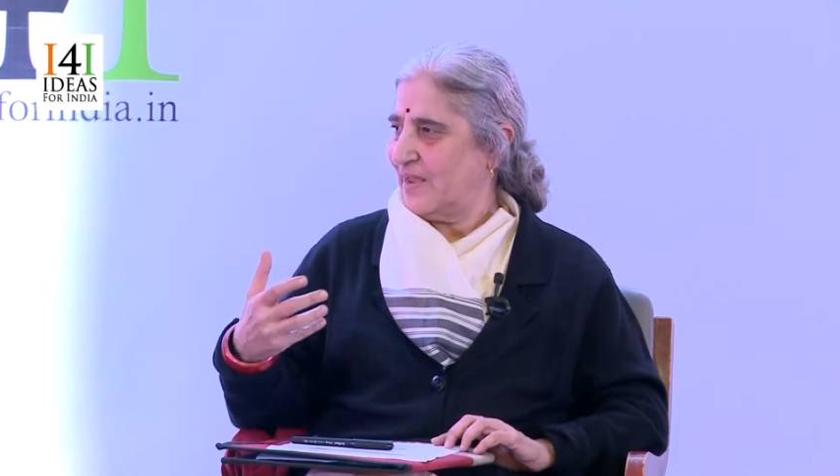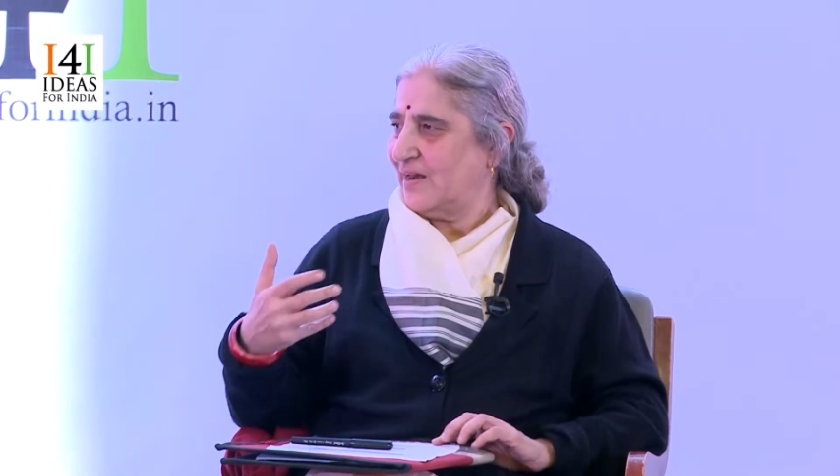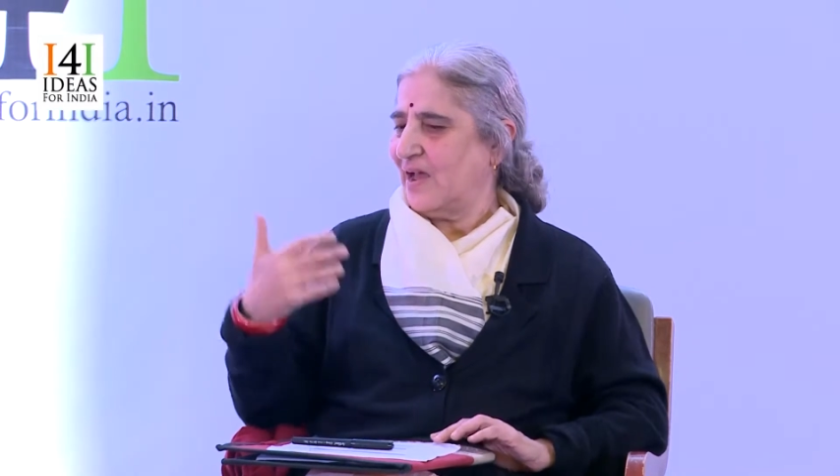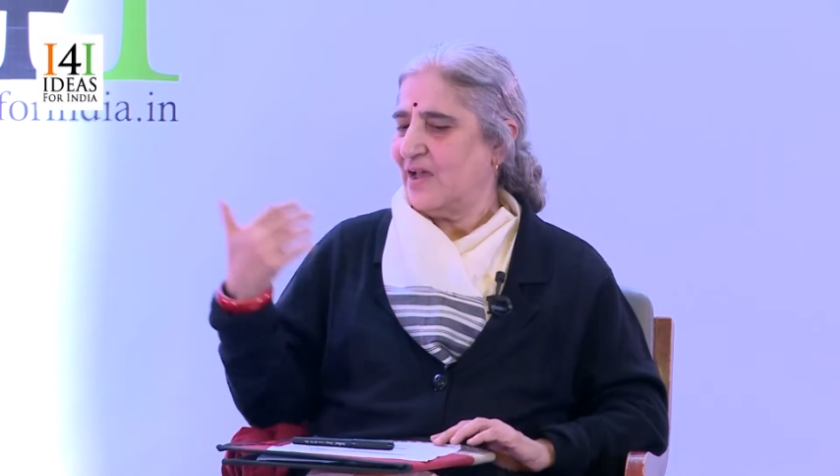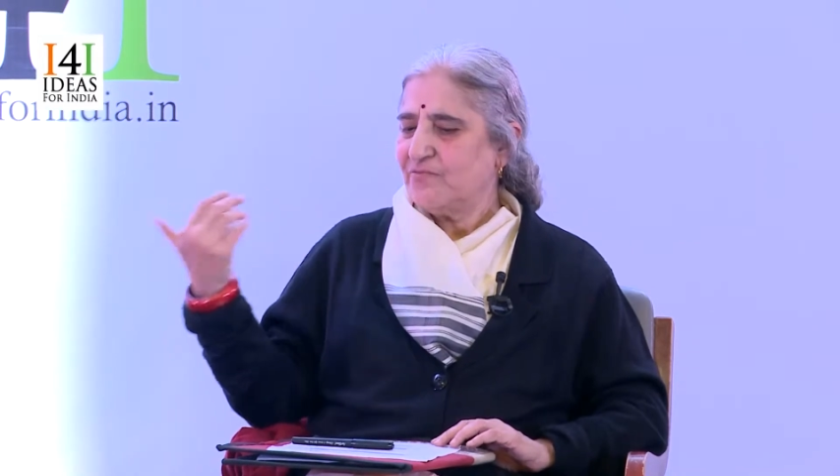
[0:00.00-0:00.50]
And
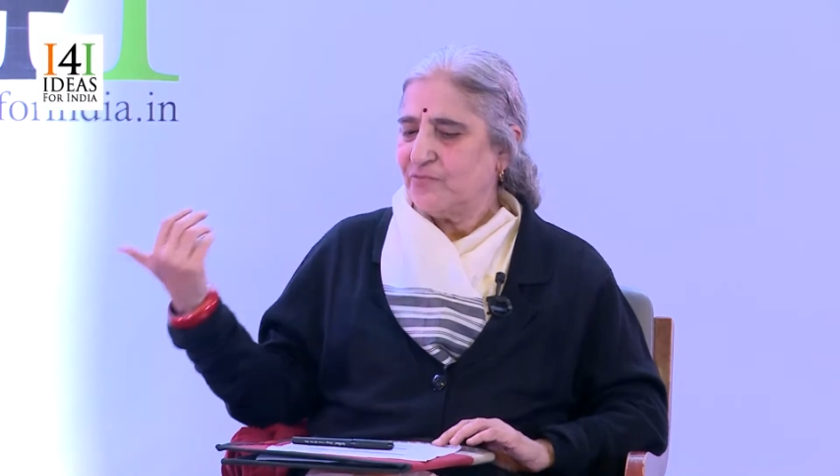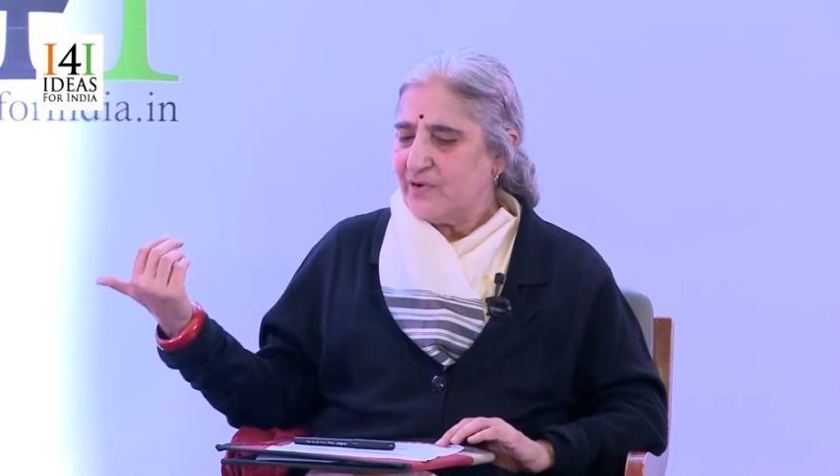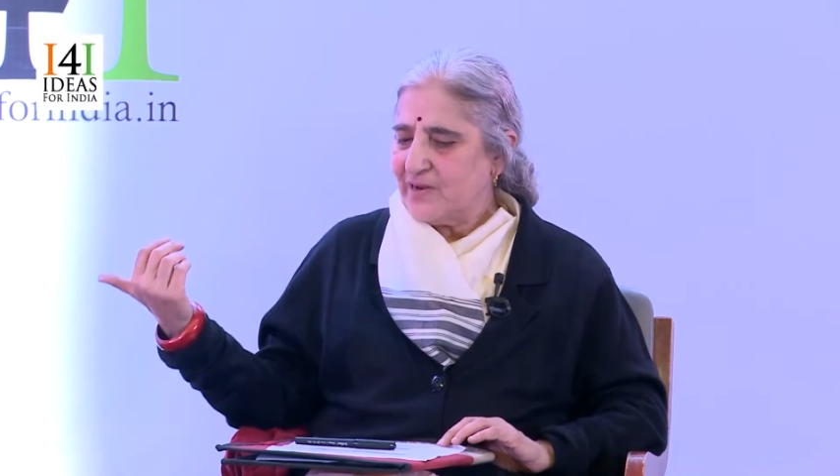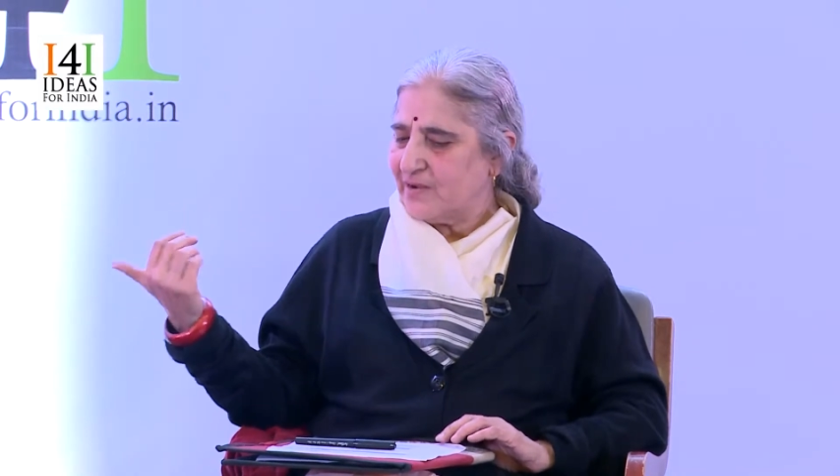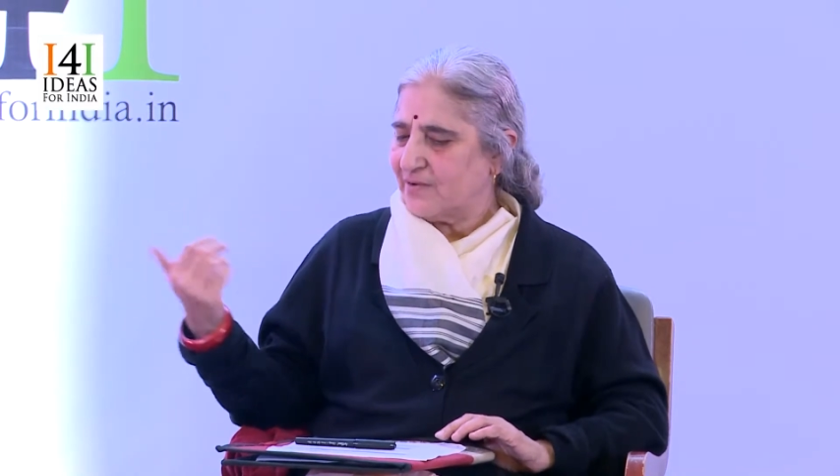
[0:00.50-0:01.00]
I
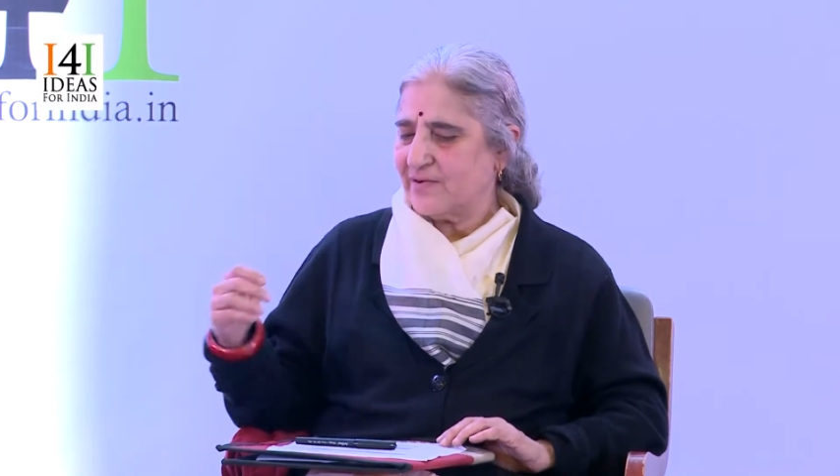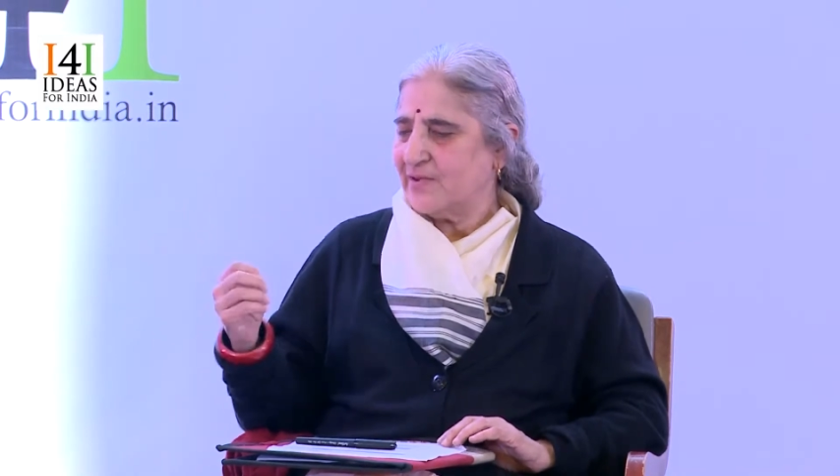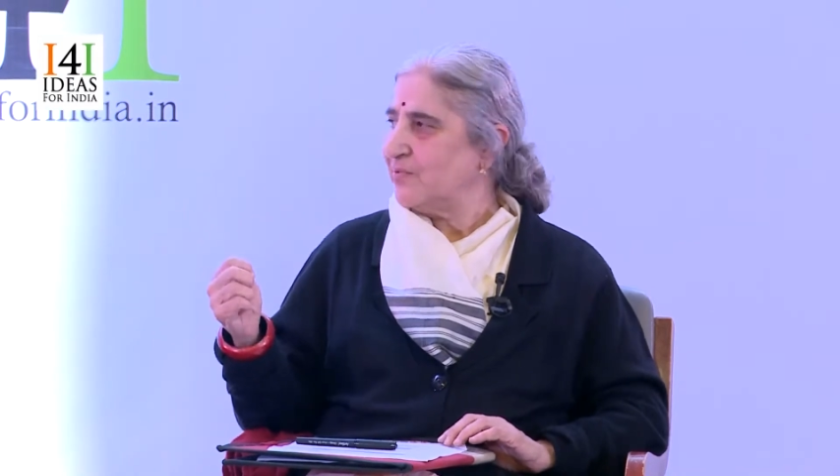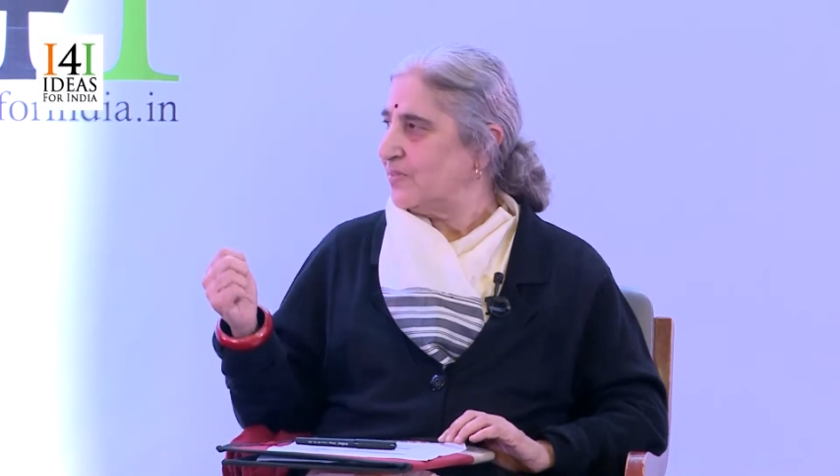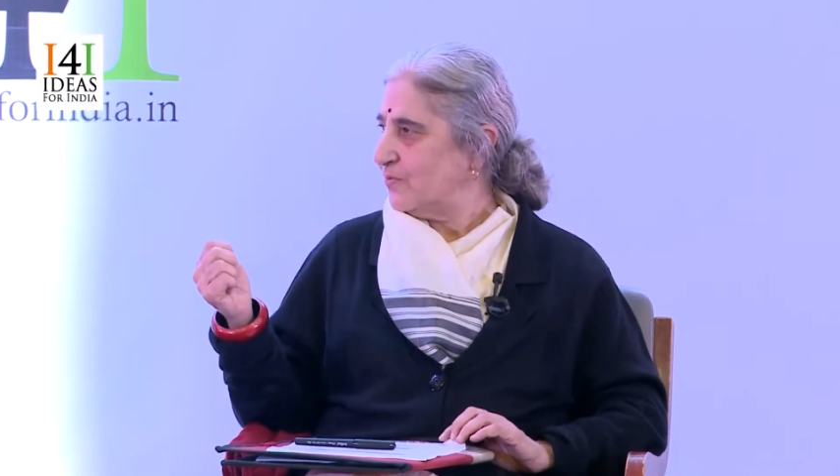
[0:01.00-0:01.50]
fully agree
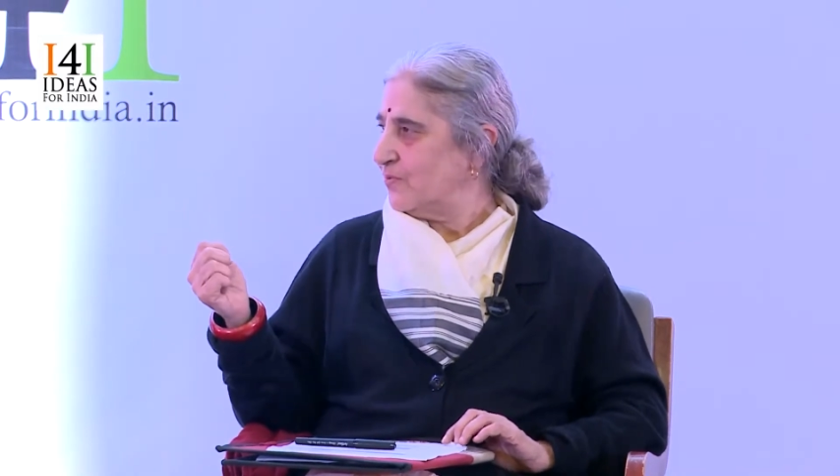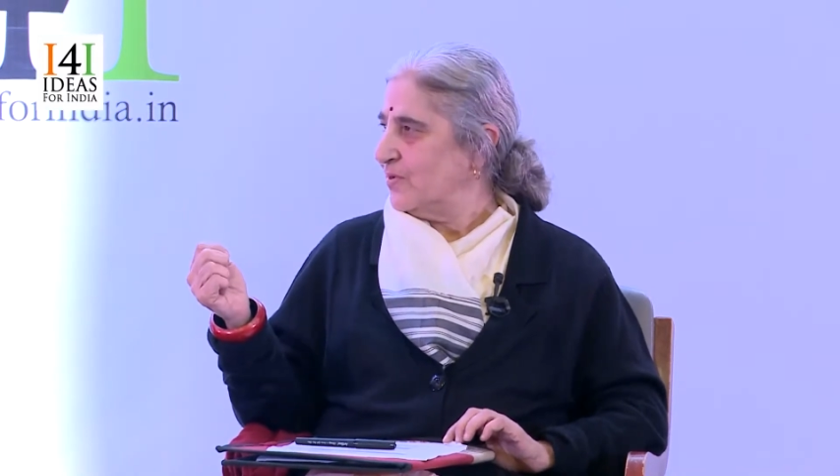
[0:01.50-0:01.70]
with you.